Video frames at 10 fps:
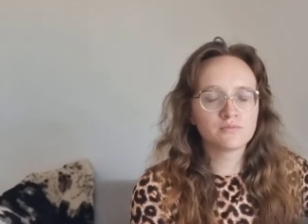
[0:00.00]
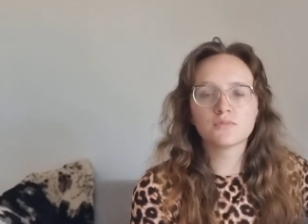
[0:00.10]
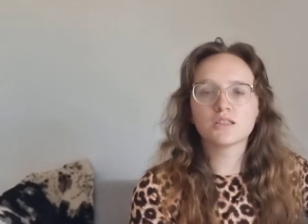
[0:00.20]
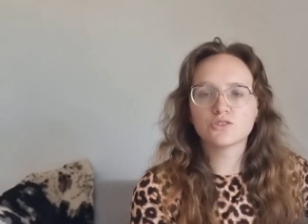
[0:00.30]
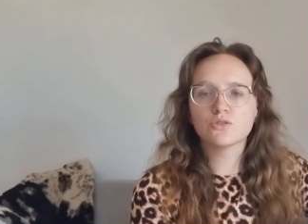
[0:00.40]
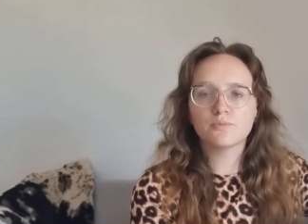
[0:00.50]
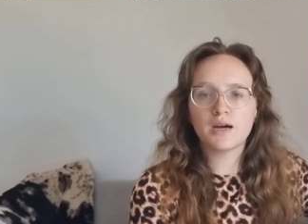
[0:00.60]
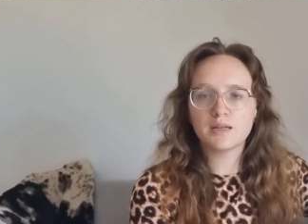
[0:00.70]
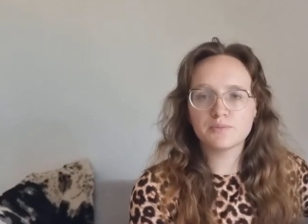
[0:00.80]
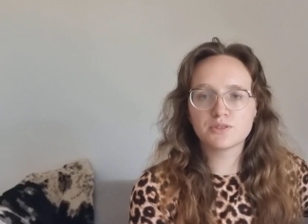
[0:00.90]
there's no
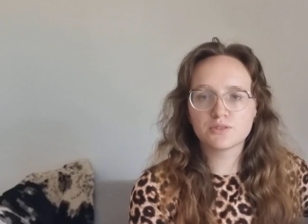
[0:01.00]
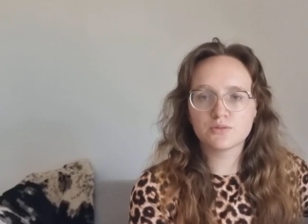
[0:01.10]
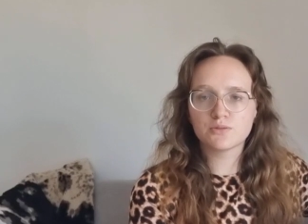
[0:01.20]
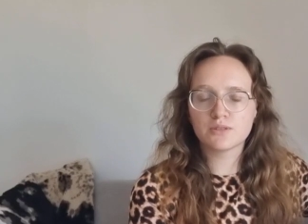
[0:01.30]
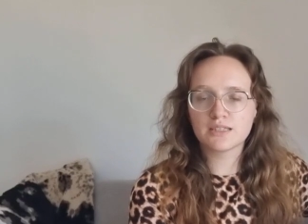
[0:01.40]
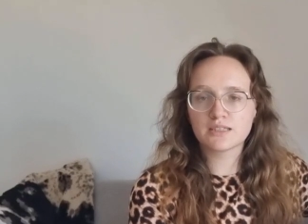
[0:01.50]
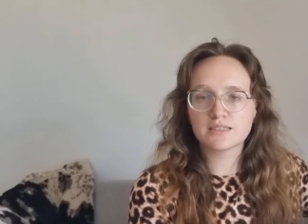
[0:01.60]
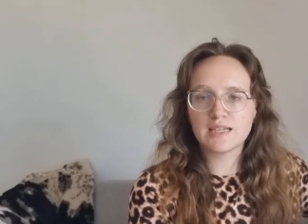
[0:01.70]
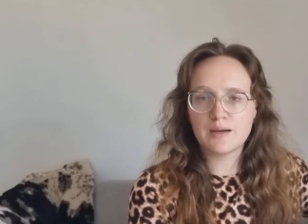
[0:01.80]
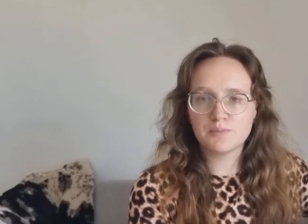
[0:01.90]
pipes, like,
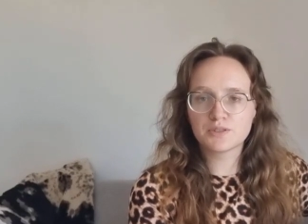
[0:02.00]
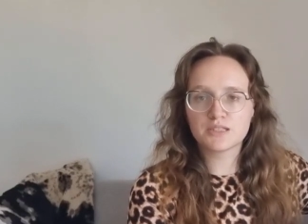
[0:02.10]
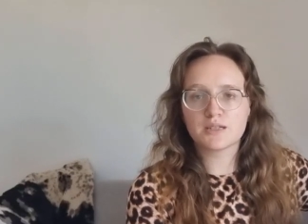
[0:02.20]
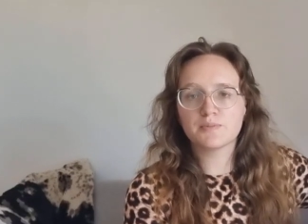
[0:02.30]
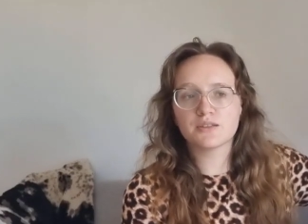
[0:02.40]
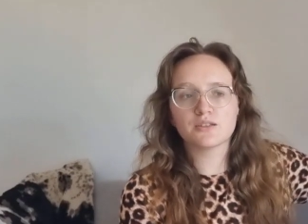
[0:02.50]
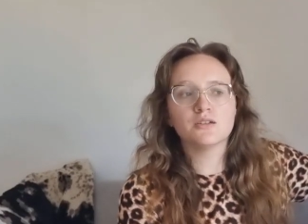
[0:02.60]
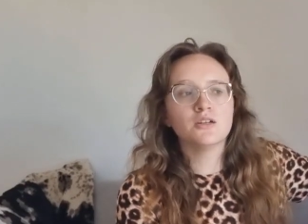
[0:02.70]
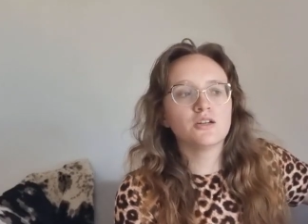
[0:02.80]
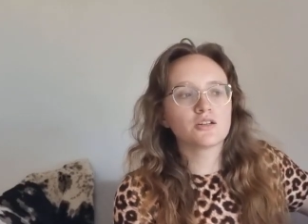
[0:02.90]
taps set up in the
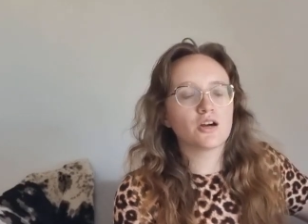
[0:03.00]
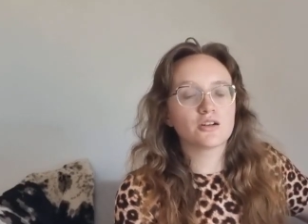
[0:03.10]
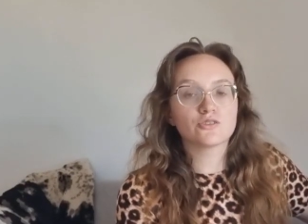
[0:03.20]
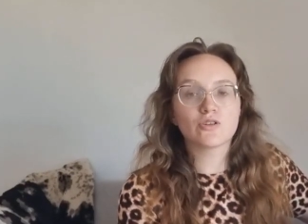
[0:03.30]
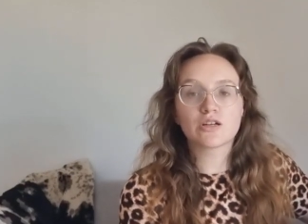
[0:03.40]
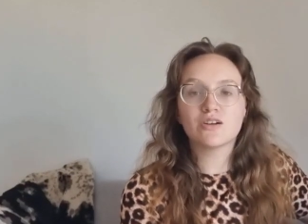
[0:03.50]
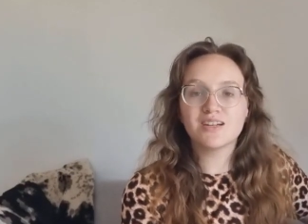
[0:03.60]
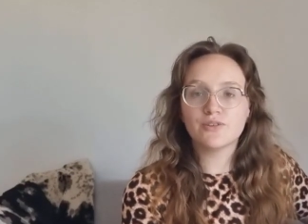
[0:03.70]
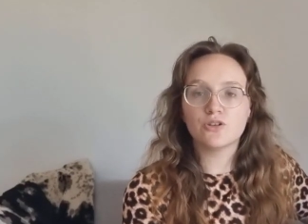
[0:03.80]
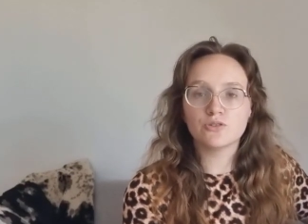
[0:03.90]
garden, so I can't
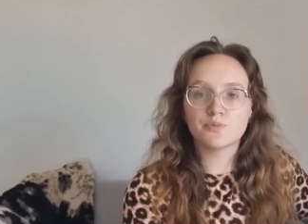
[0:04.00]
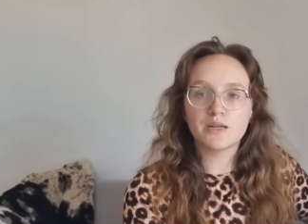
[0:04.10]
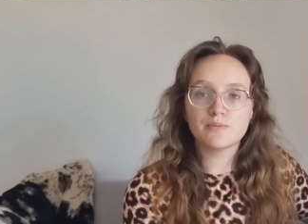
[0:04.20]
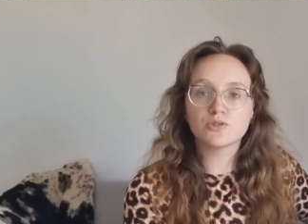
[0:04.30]
have a hose pipe.